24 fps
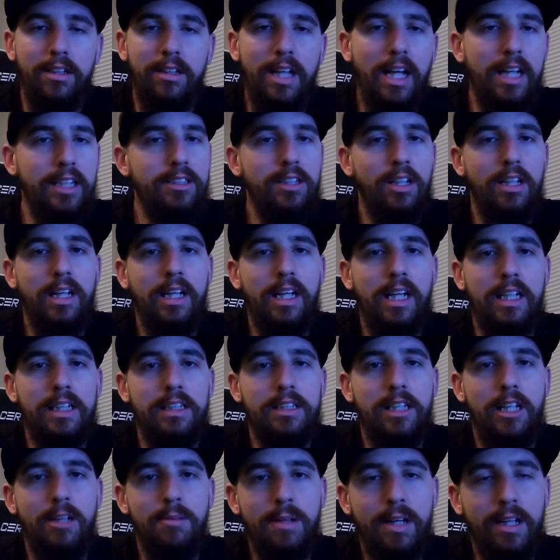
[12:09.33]
That's all I got to
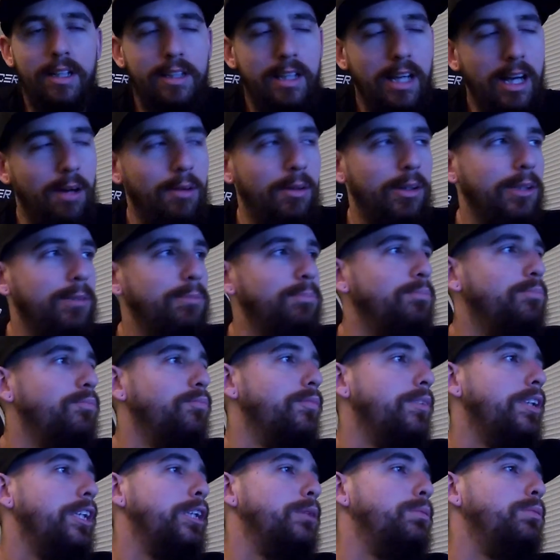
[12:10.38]
say about that
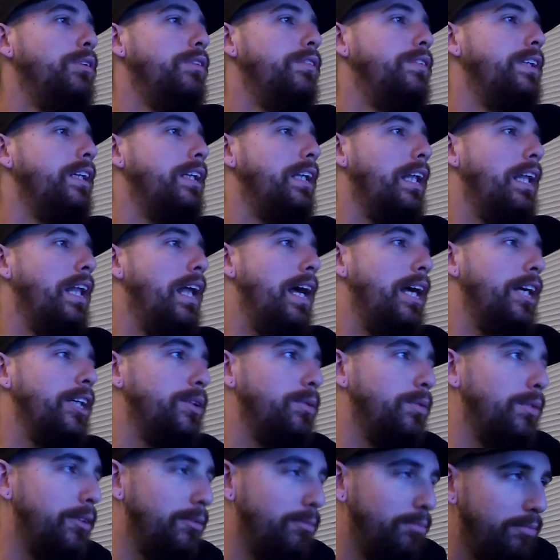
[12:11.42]
one. Let's move to the
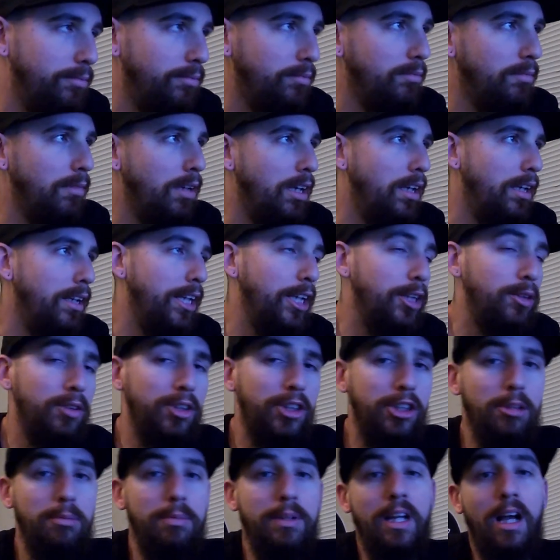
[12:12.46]
last one. This one
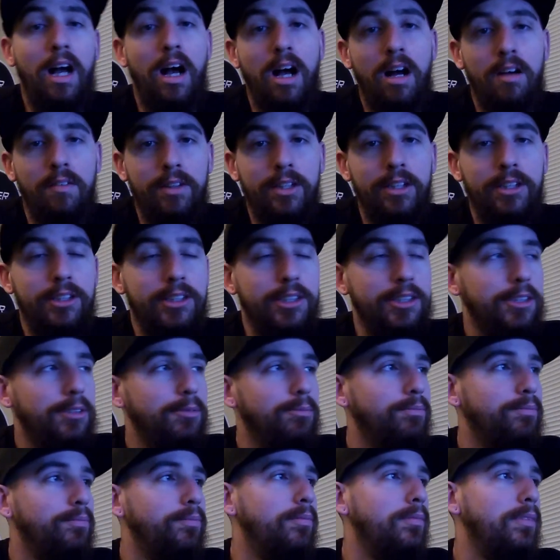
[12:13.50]
should be obvious,
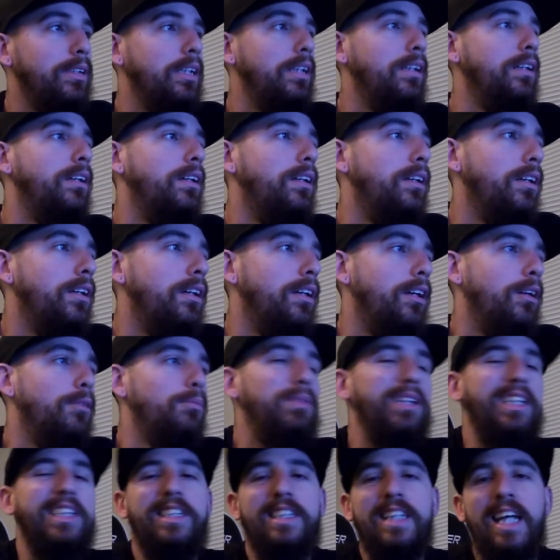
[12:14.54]

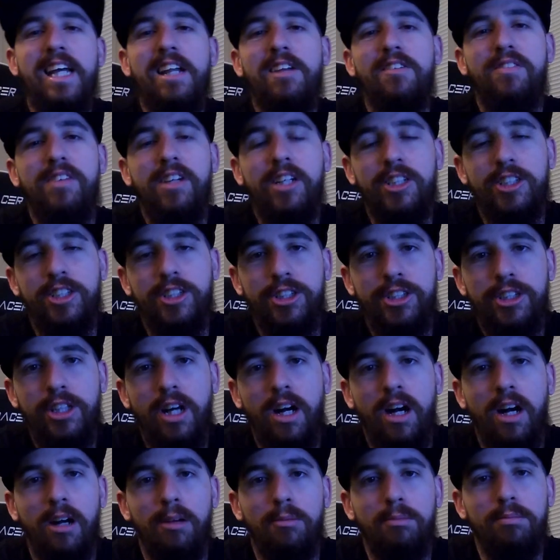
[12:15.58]
but stay to finish the
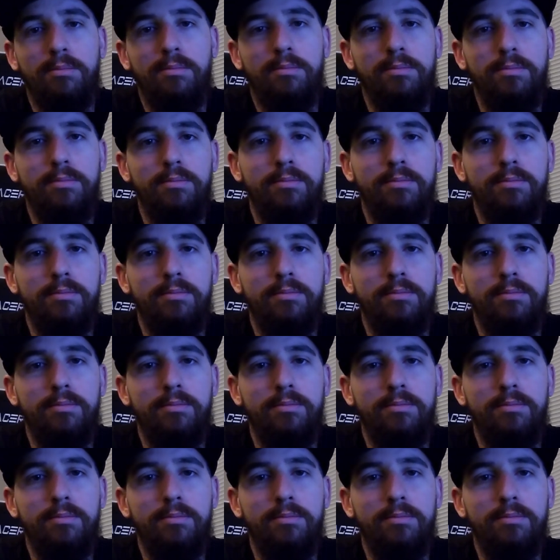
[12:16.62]
job.